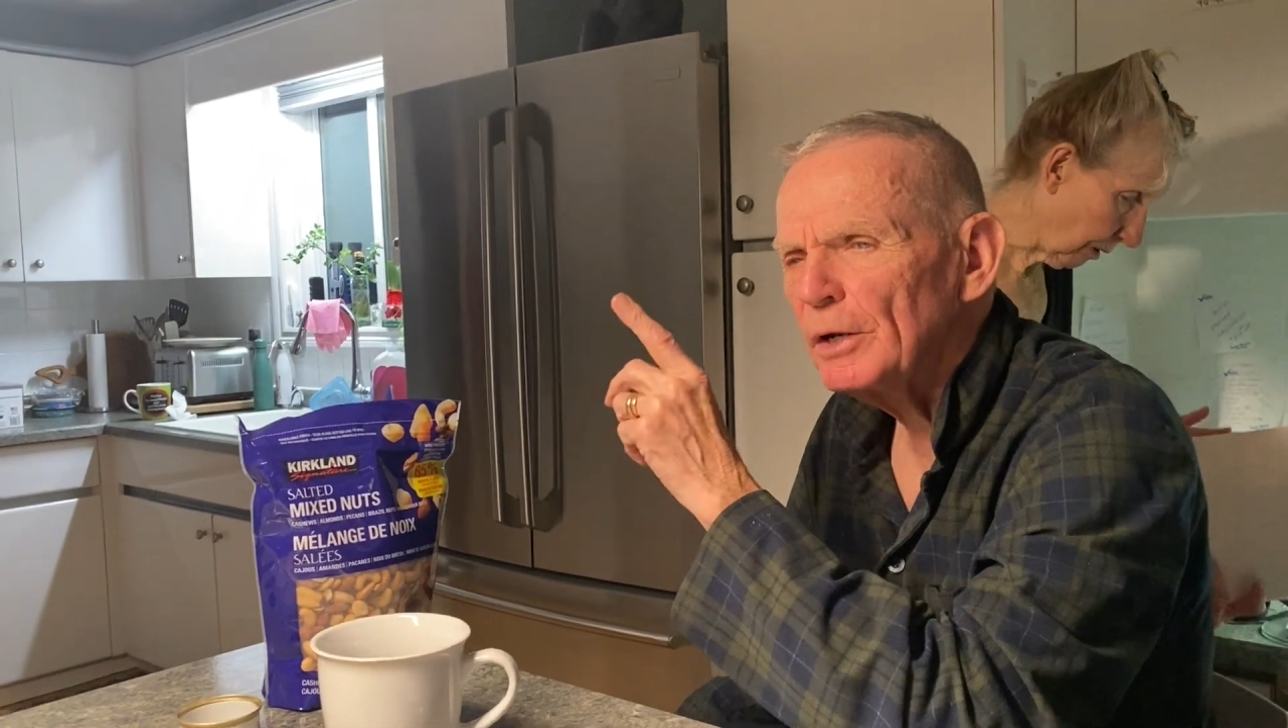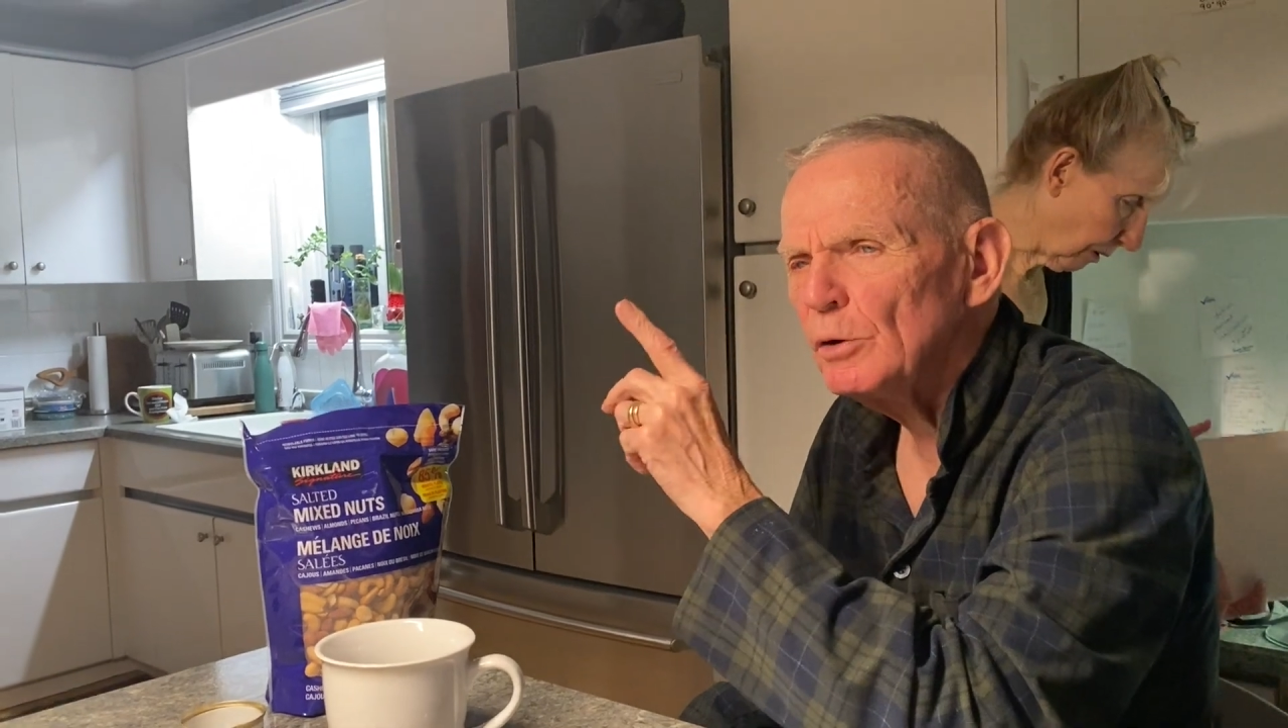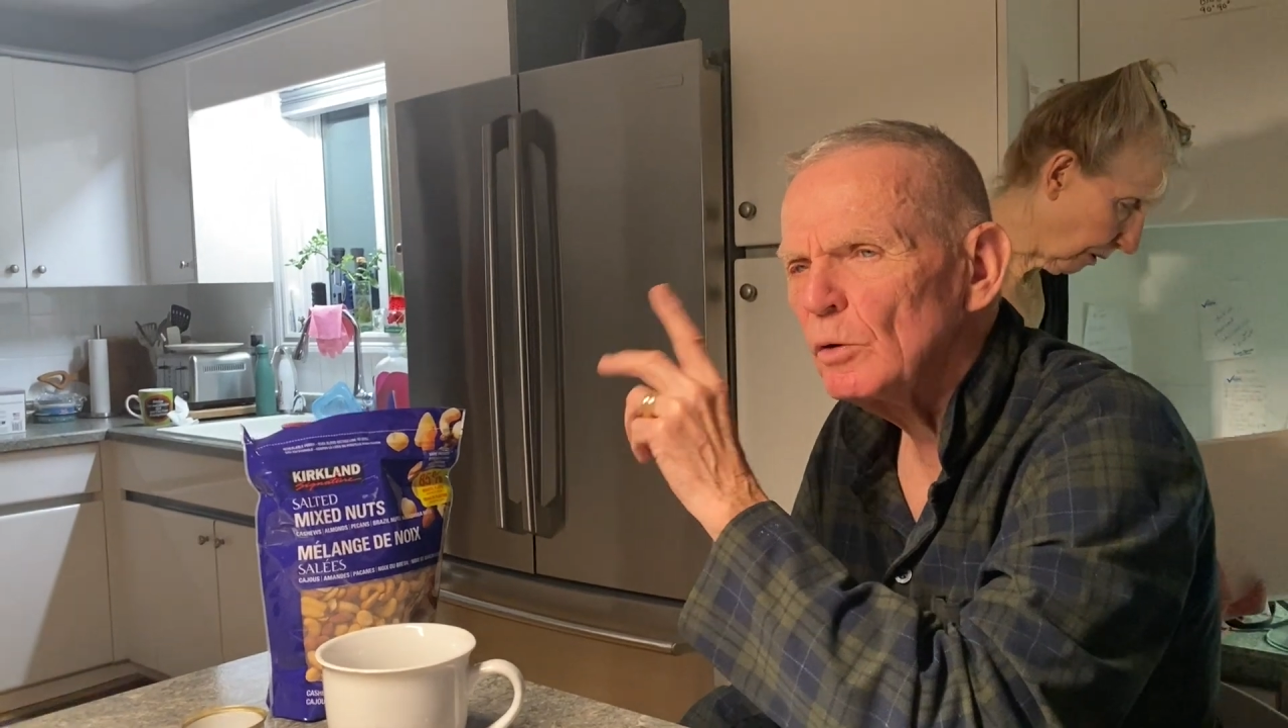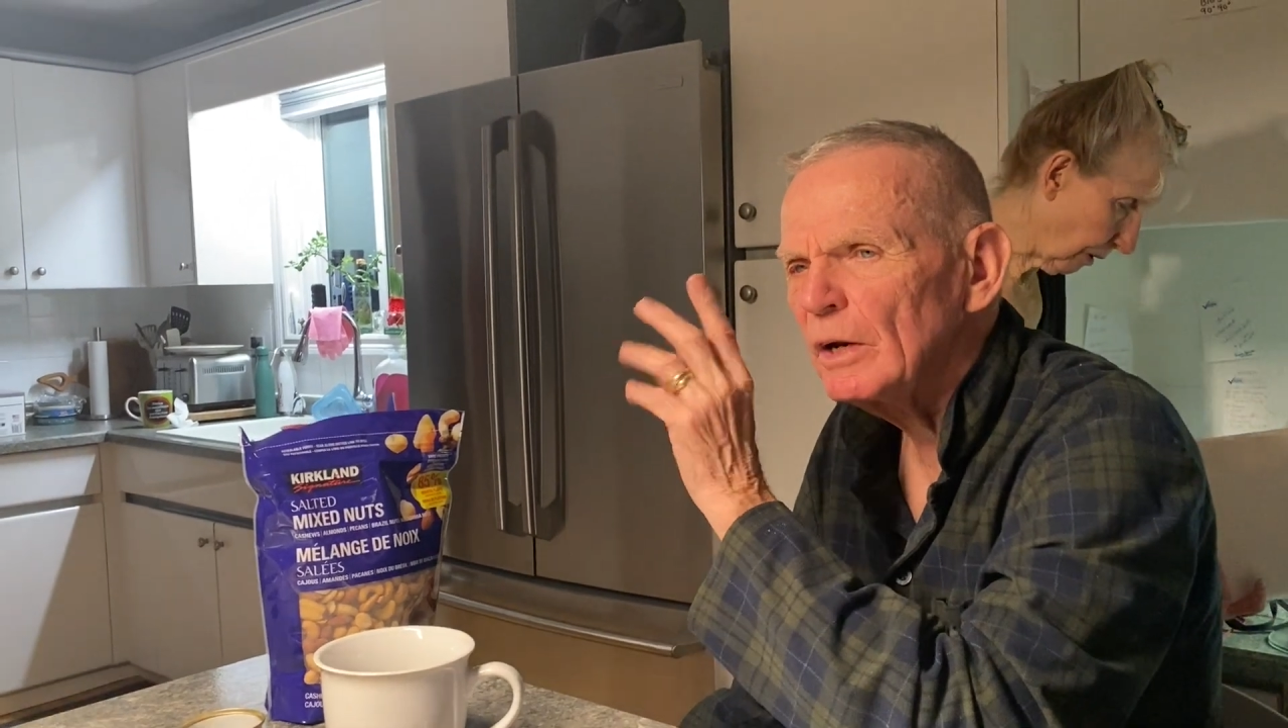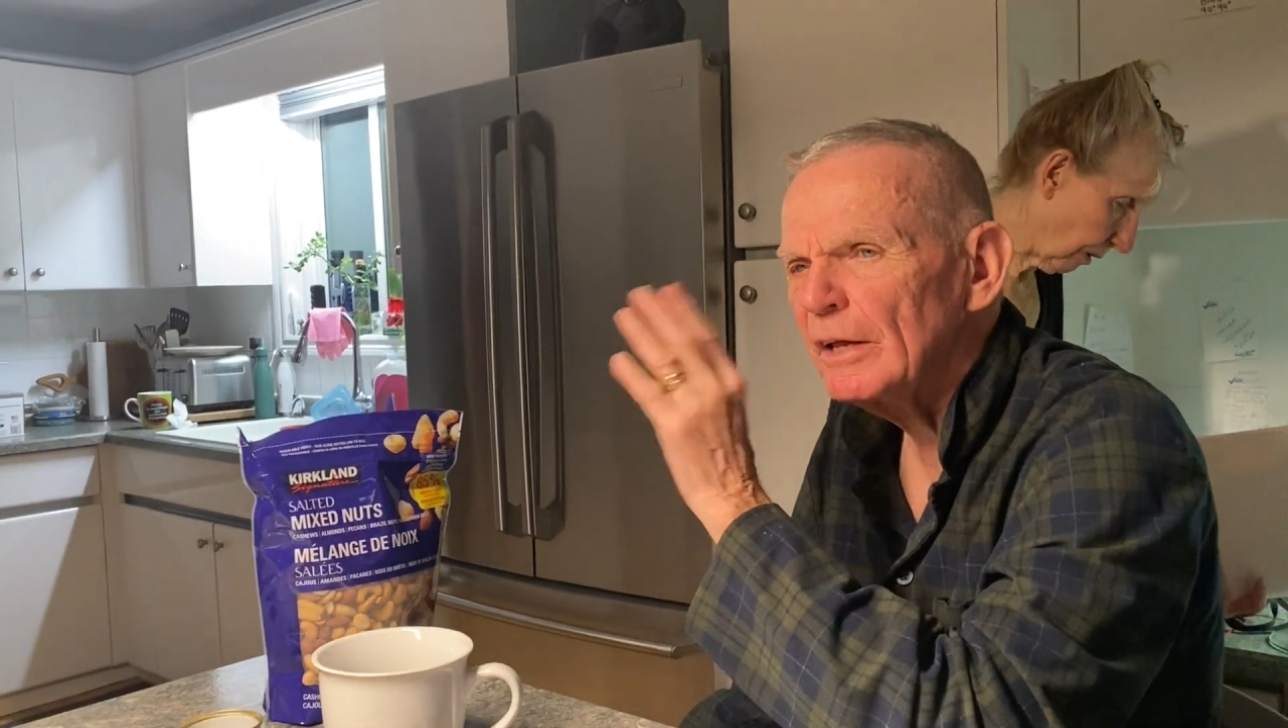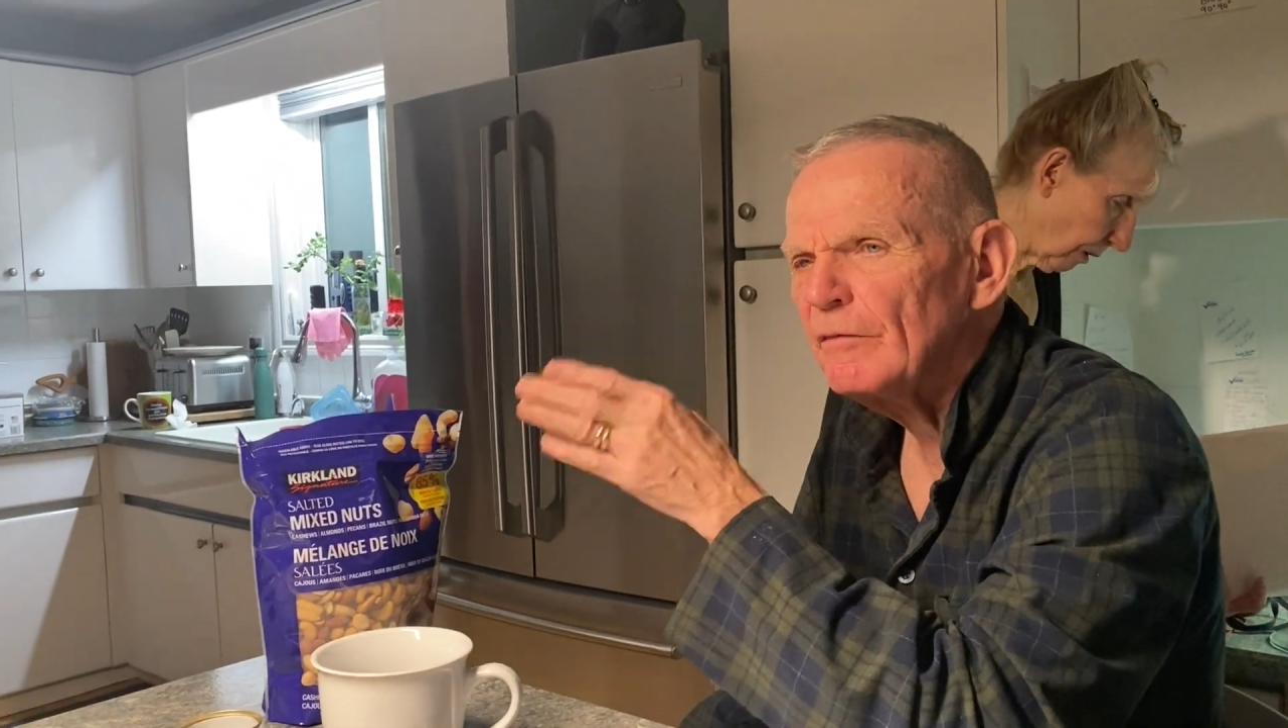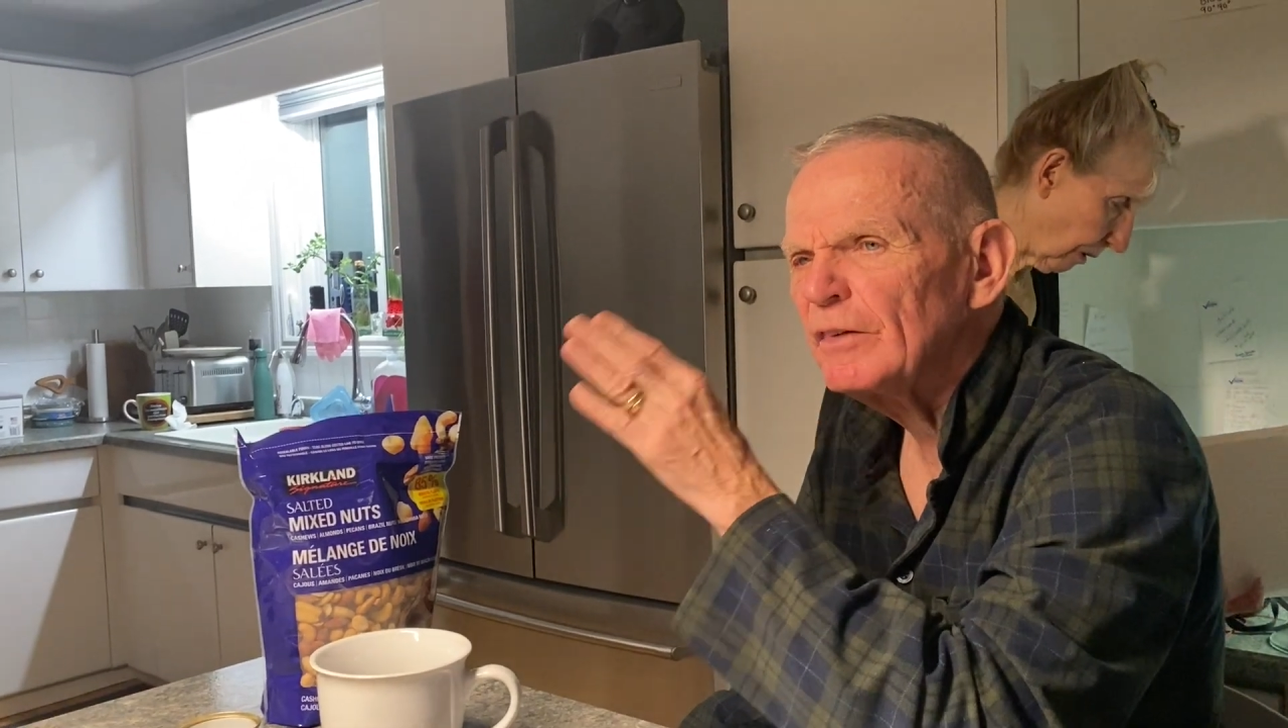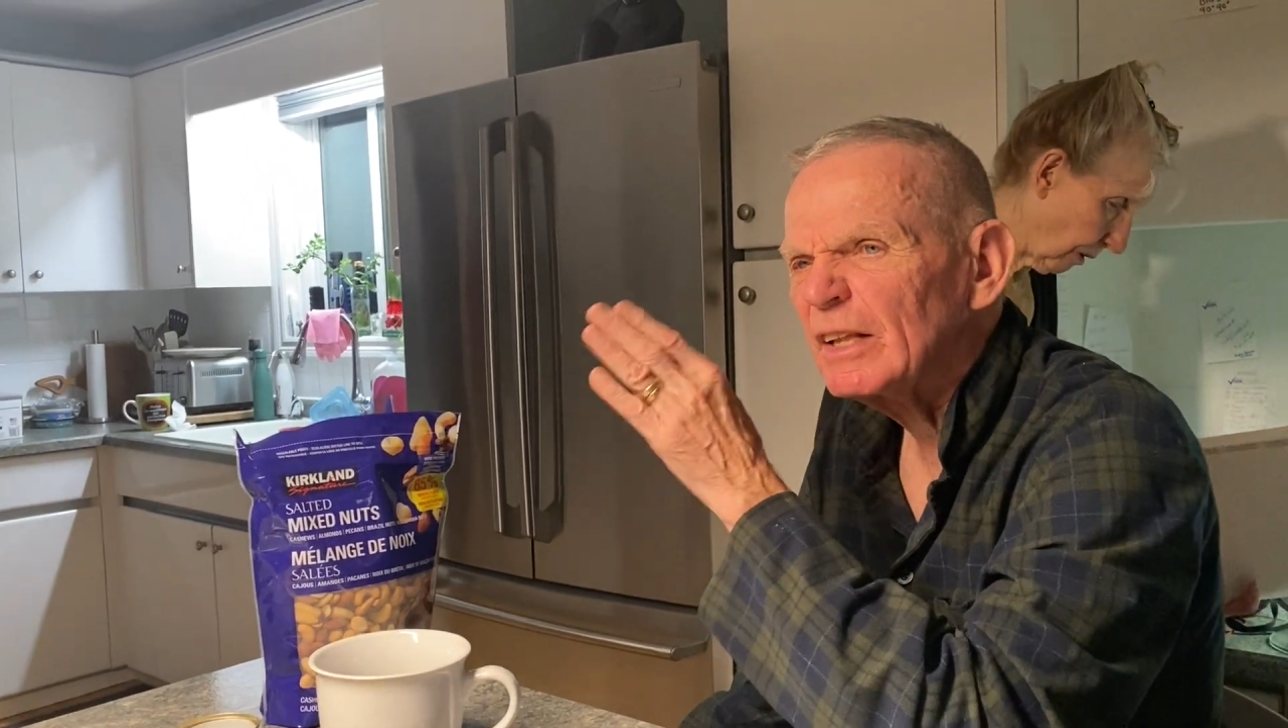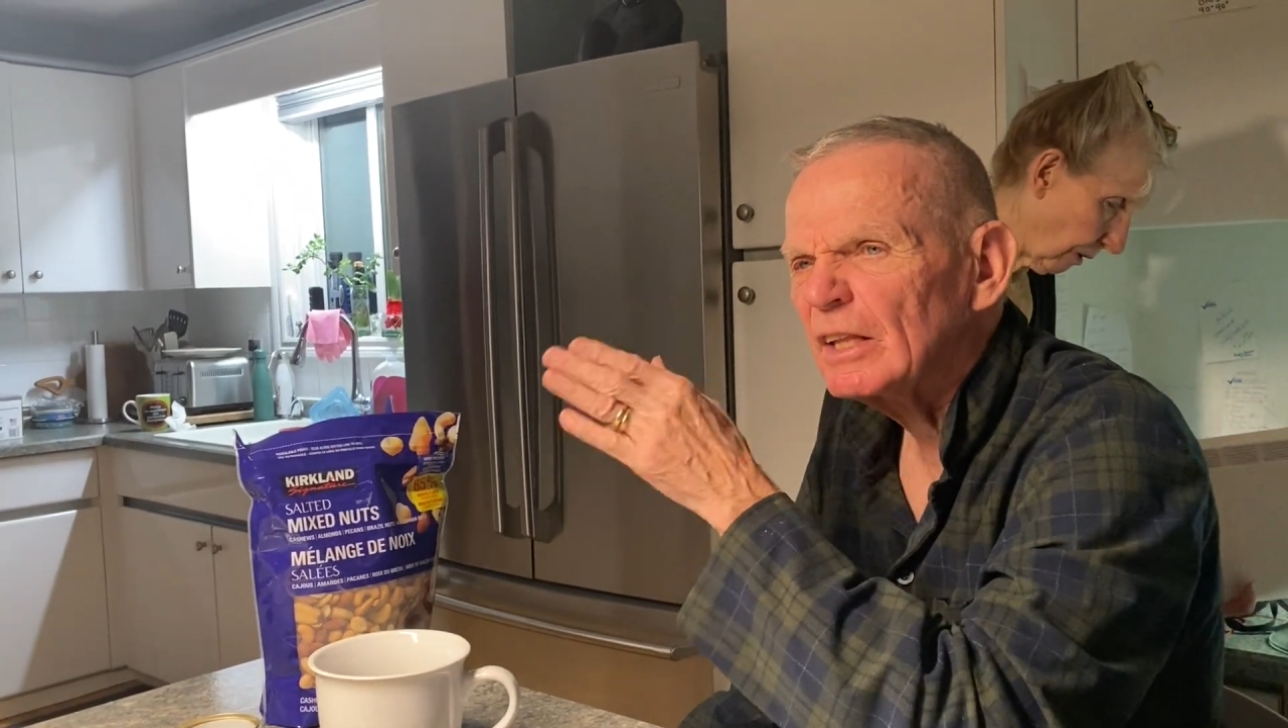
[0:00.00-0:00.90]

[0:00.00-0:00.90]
who lived at